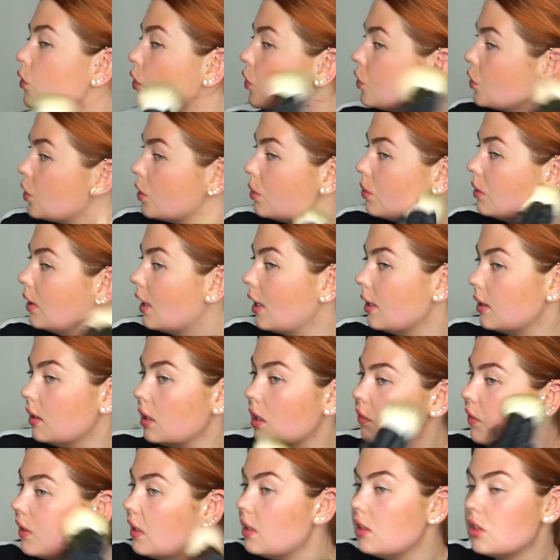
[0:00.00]
So yeah, the
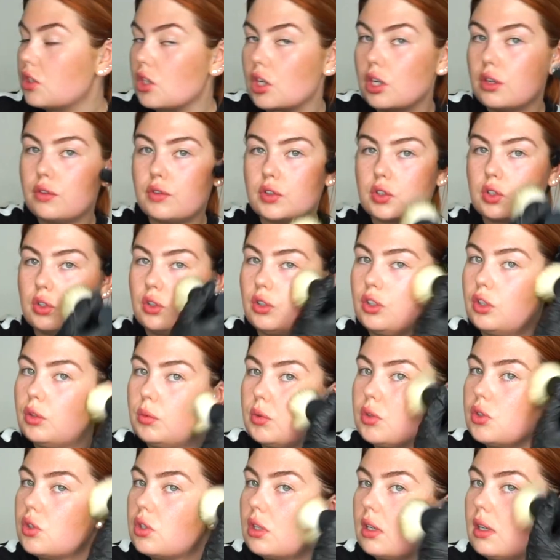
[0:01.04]
event overall
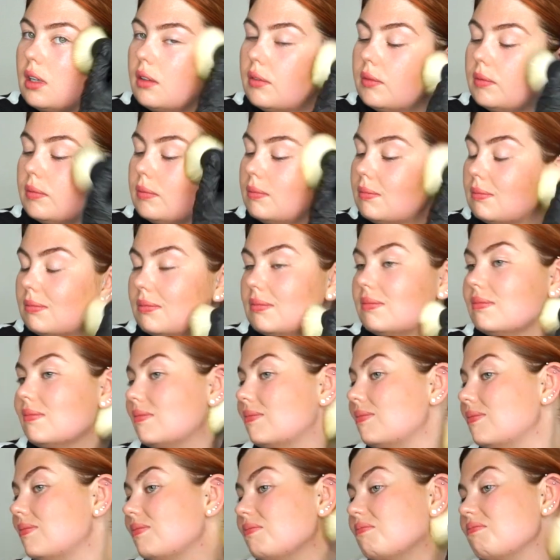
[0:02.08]
was
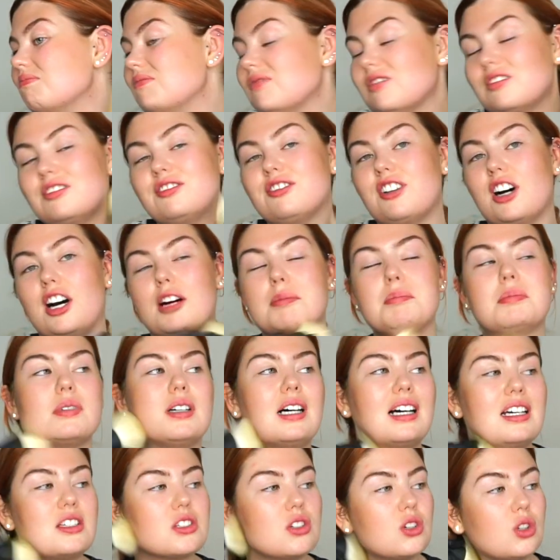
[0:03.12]
fab.
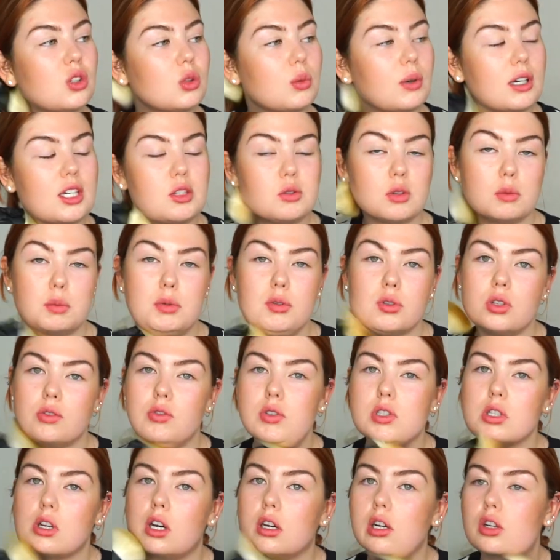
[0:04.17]
As always with Beauty
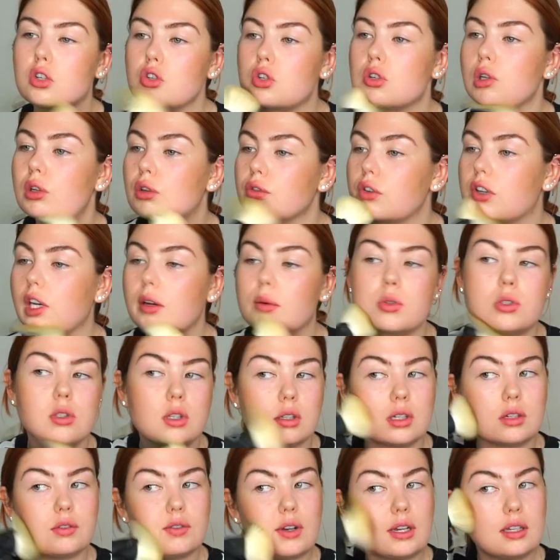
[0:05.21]
Bazaar, I just love going to
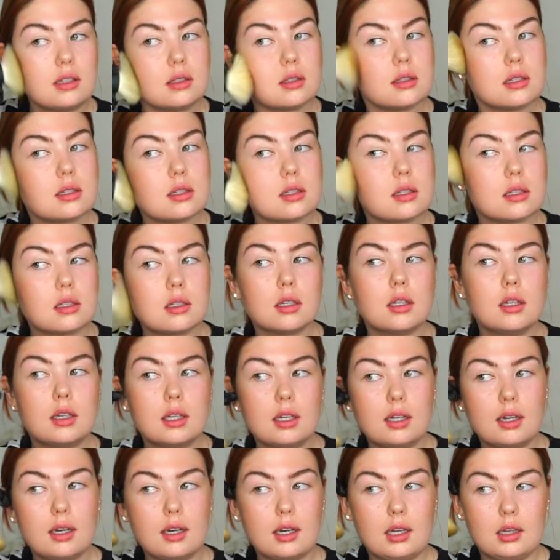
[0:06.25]
their events.
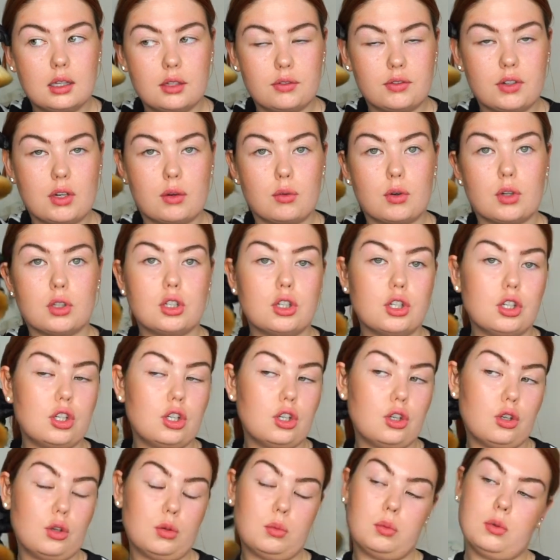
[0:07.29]
And they've now got their
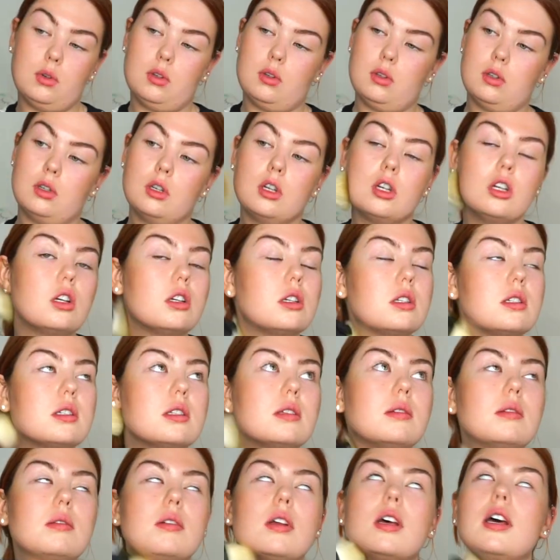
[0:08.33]
new
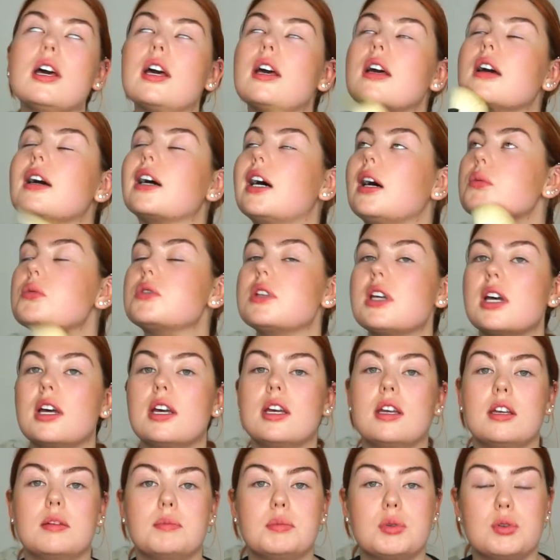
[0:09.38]

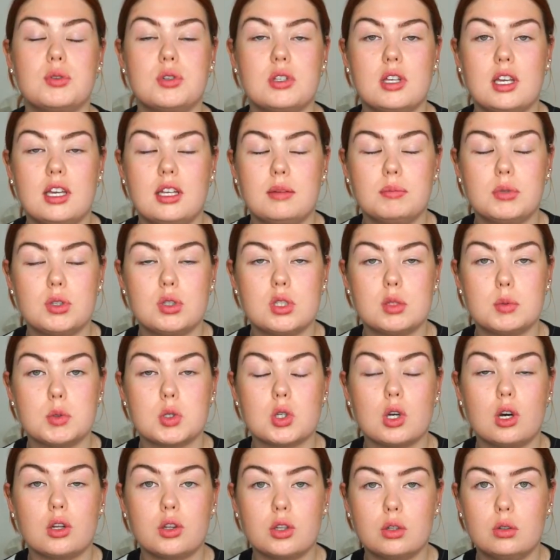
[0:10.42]
counter in Beauty
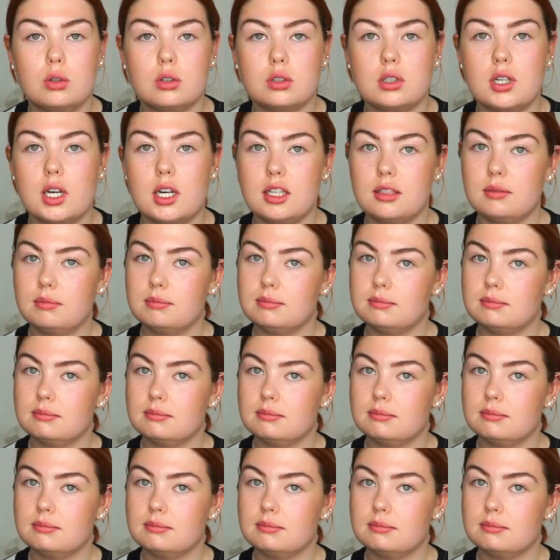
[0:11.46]
Bazaar The Ordinary.